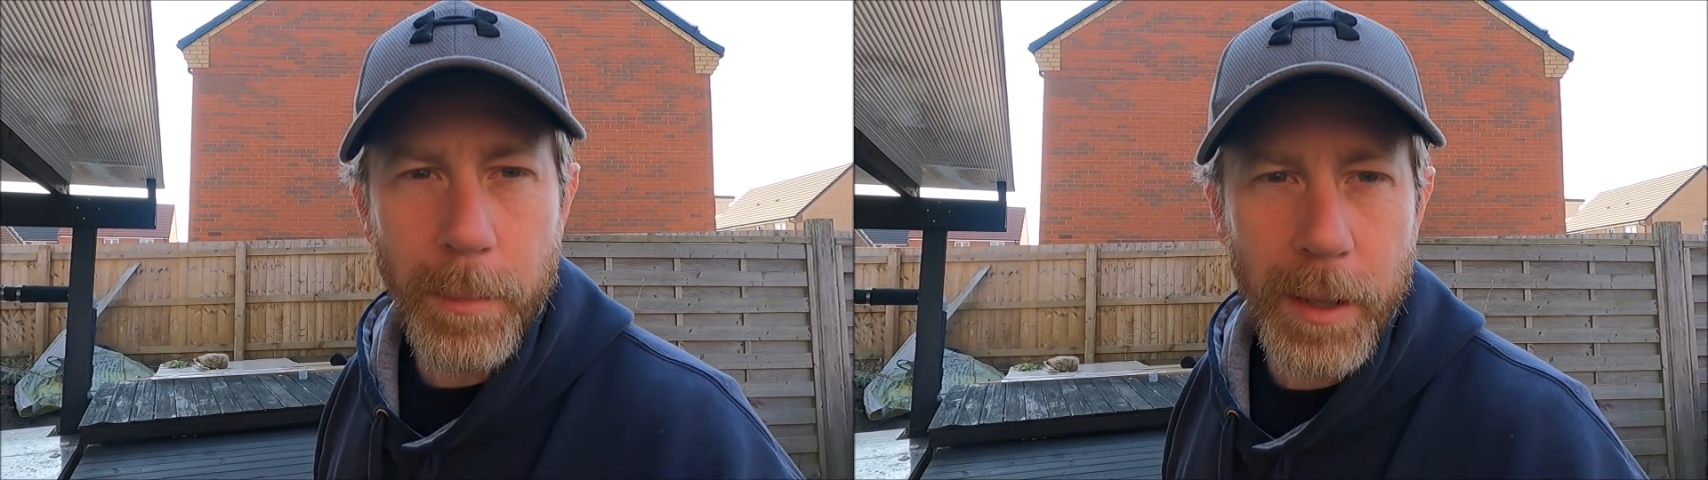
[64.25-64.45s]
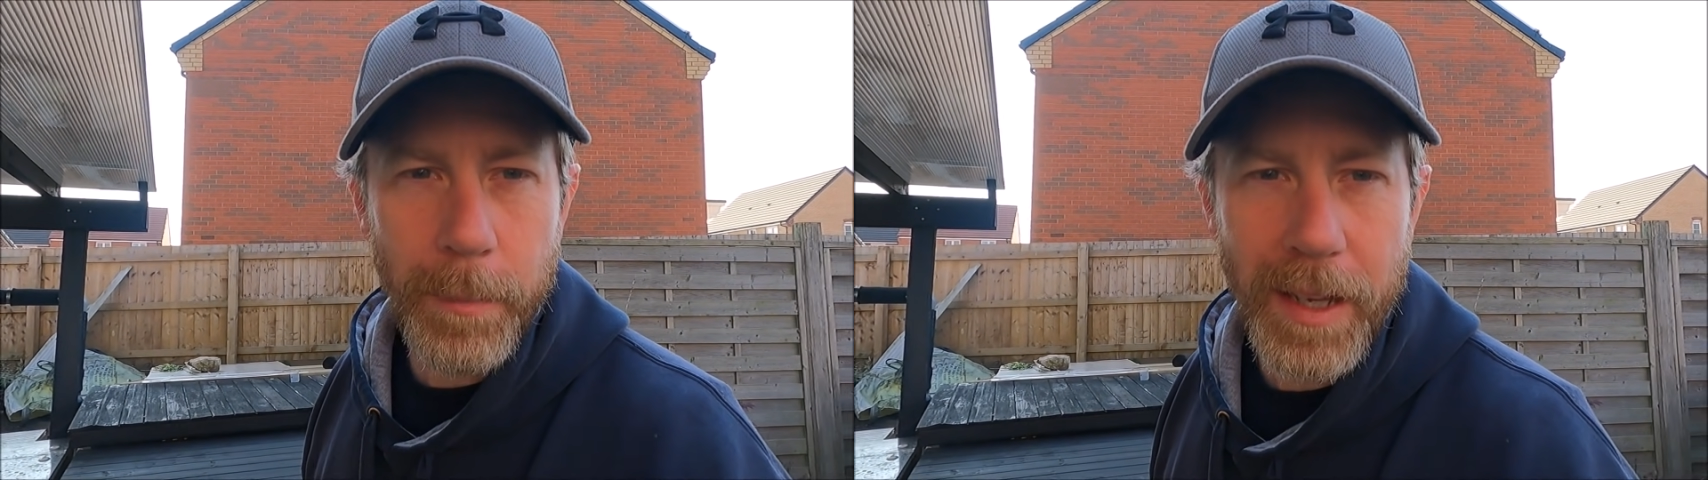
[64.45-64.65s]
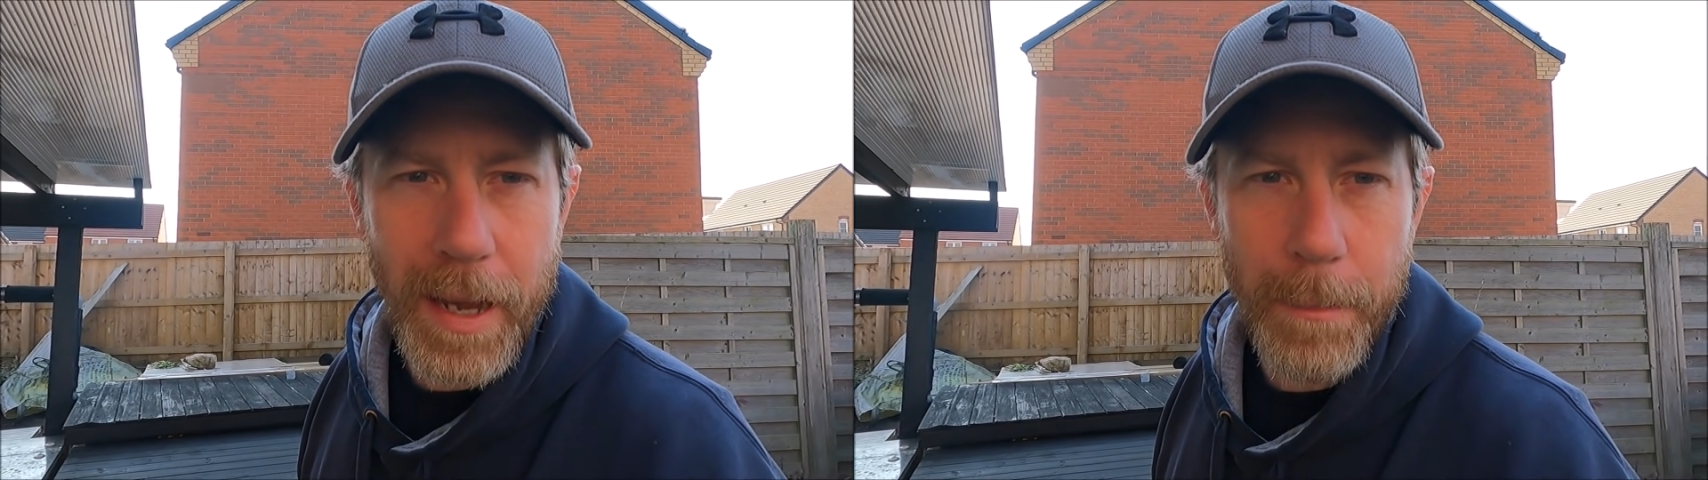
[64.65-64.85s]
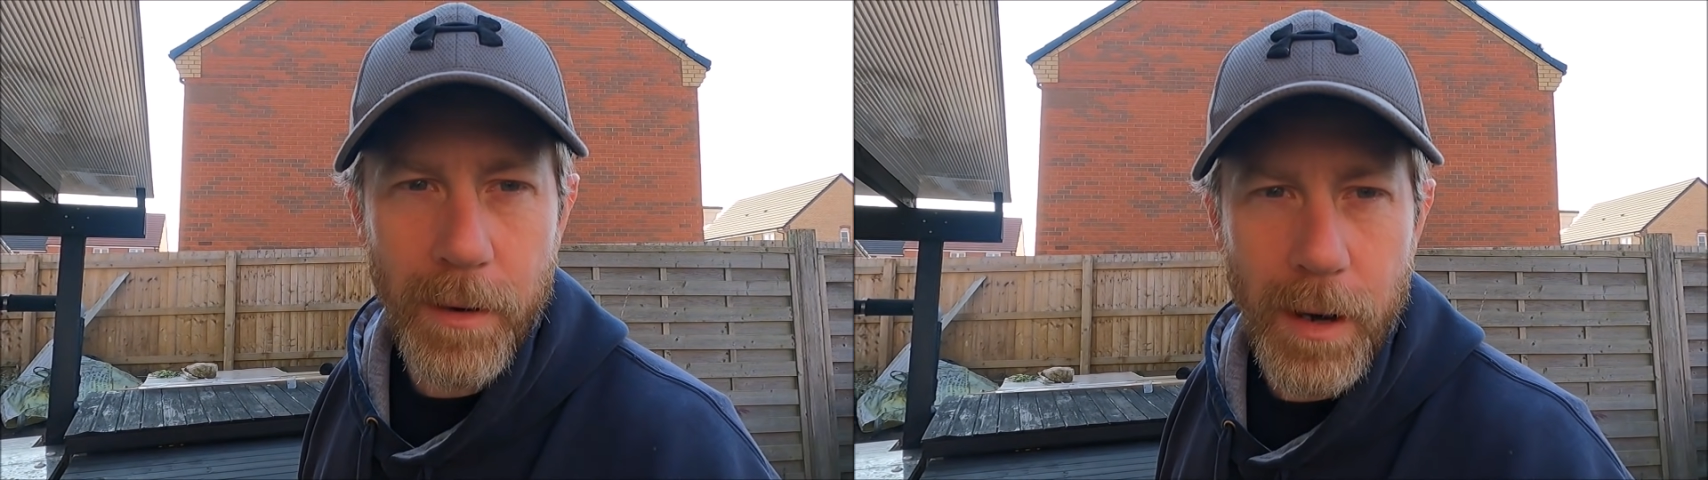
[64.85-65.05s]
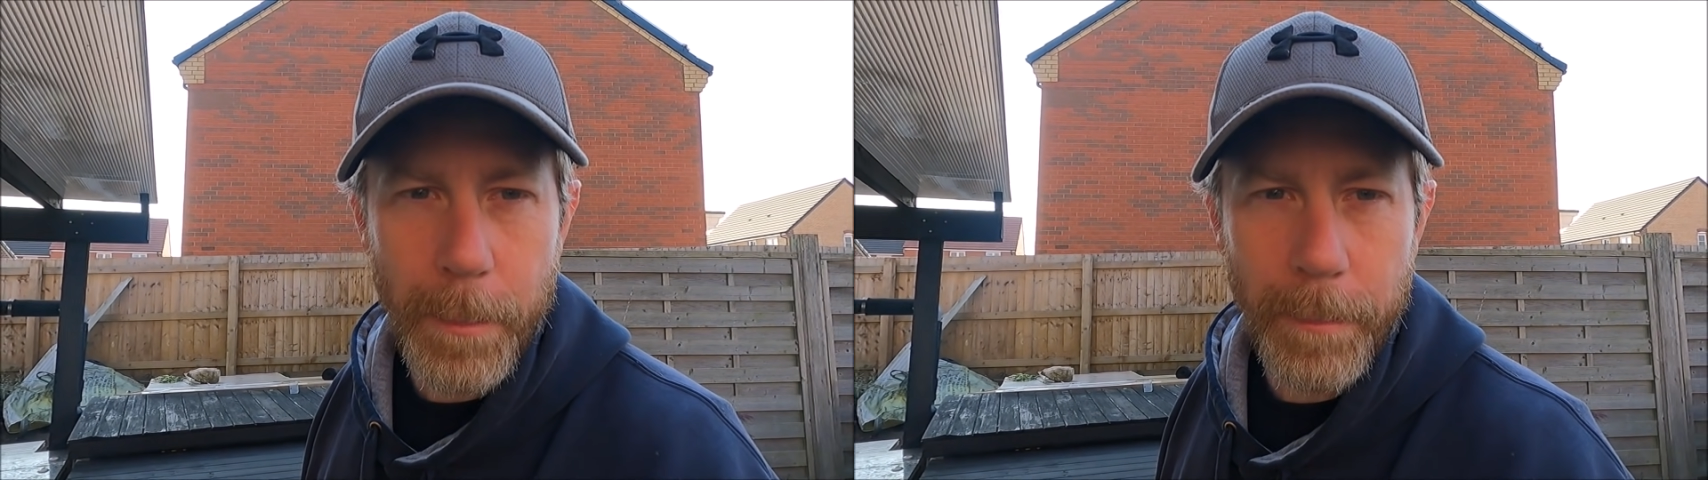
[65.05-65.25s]
Pick my
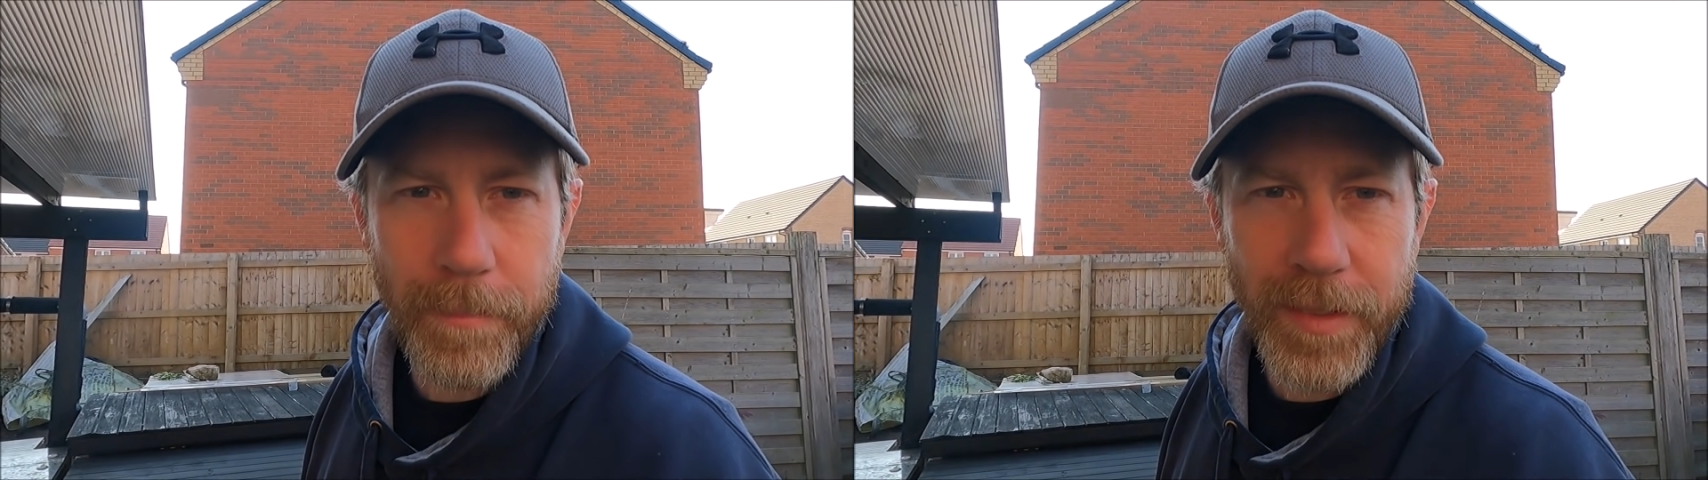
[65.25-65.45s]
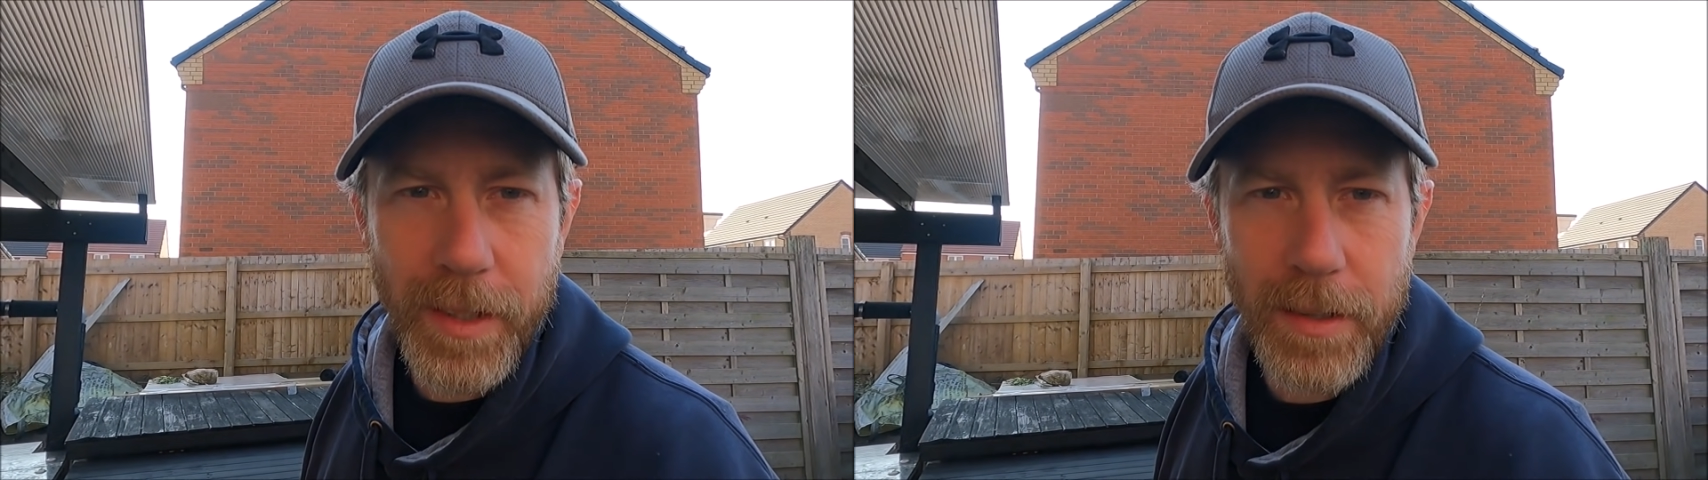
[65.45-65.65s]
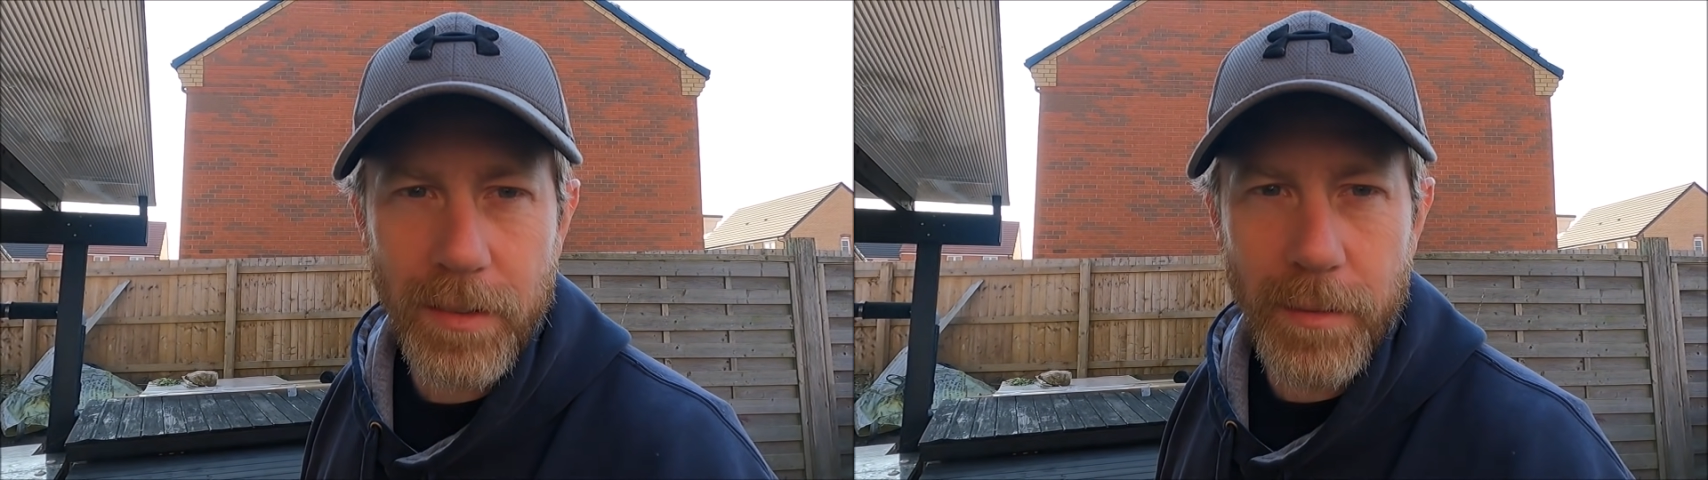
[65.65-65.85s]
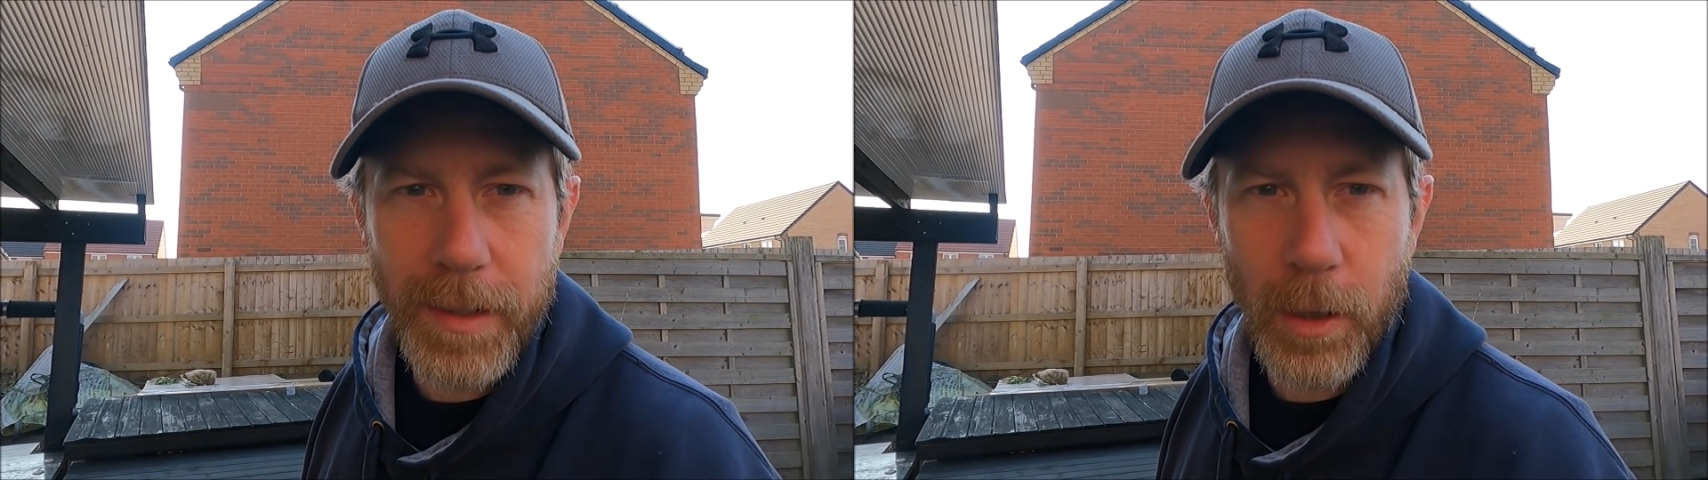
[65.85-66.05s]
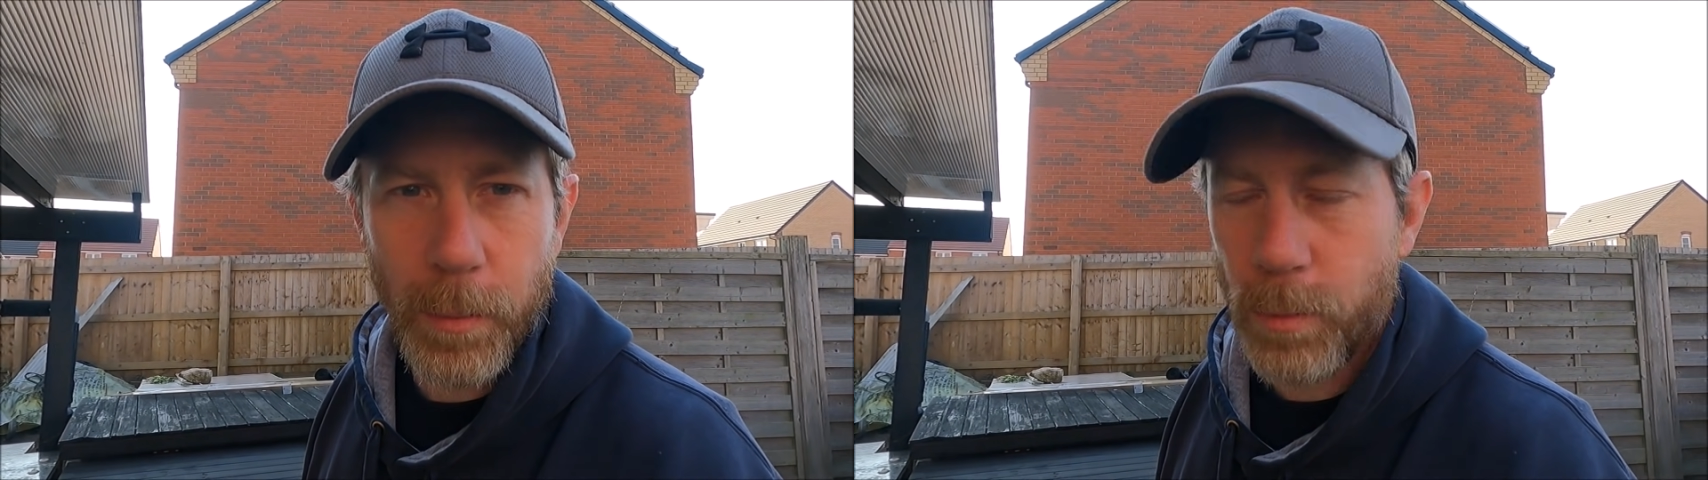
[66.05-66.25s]
camera up, get
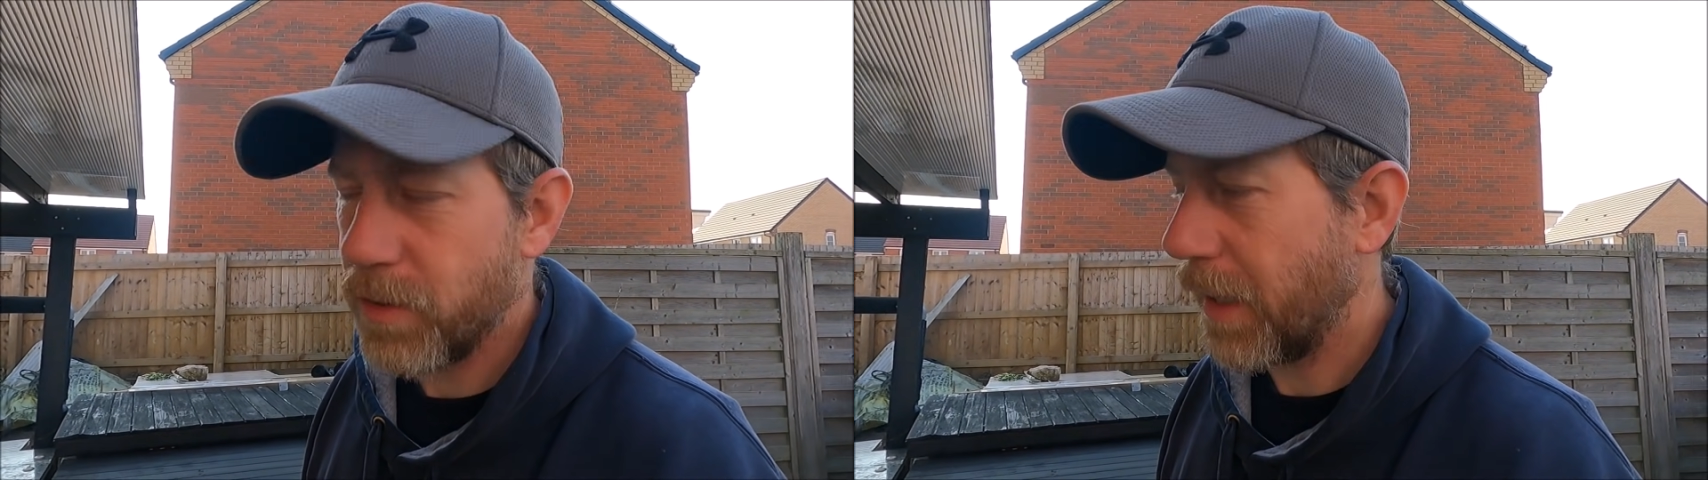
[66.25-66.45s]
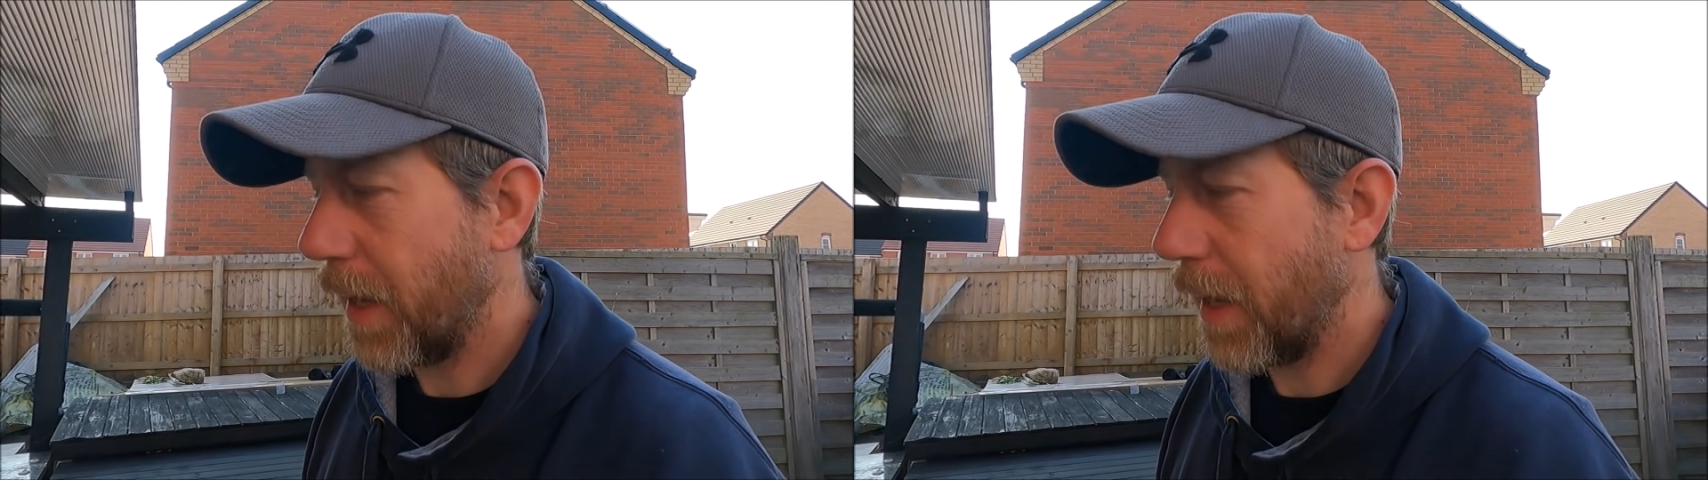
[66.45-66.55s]
something cobbled